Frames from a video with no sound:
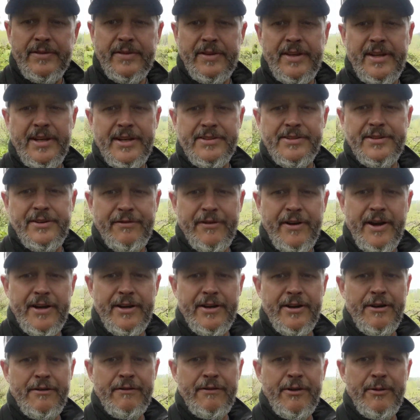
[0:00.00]
Kids are
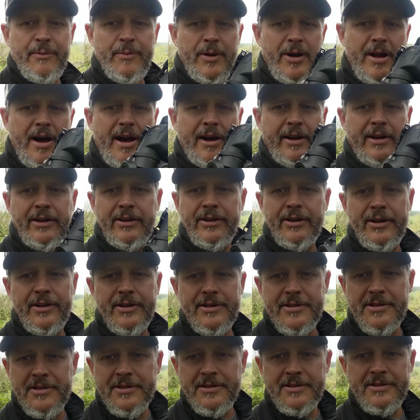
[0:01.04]
fighting over the
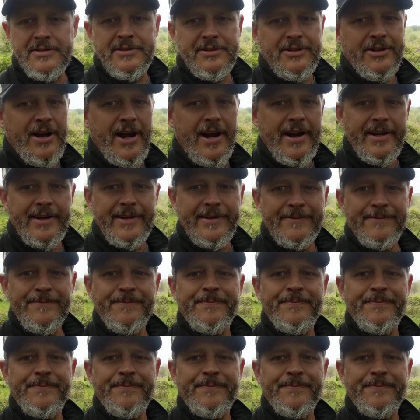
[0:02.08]
binoculars. It's great.